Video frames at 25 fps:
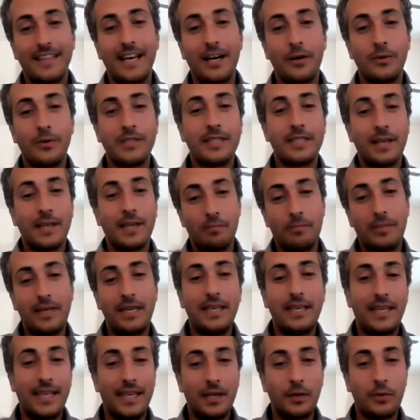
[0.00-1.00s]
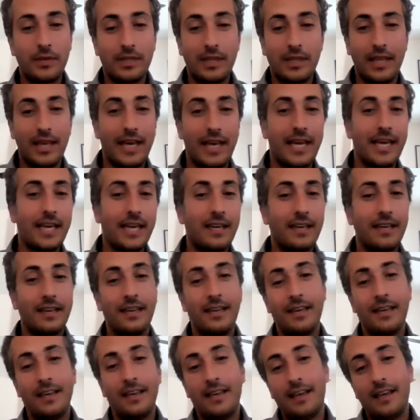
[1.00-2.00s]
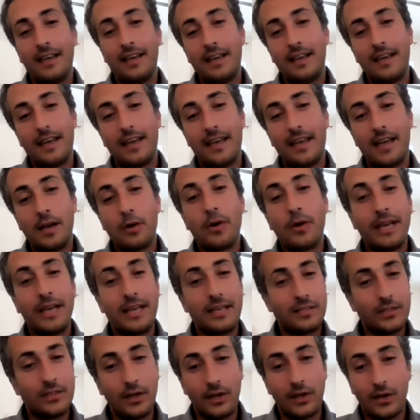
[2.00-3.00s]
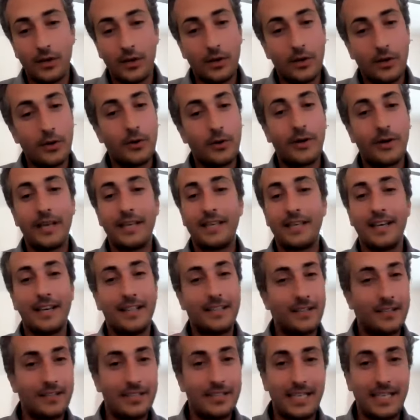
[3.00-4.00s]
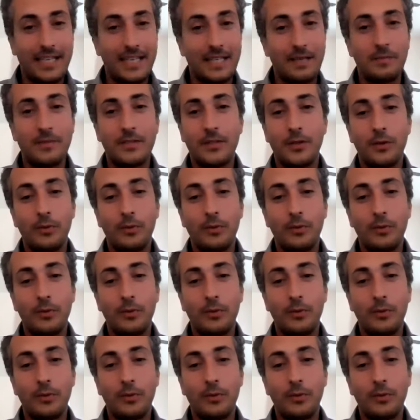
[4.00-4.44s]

that was competing with like AYSO and other teams.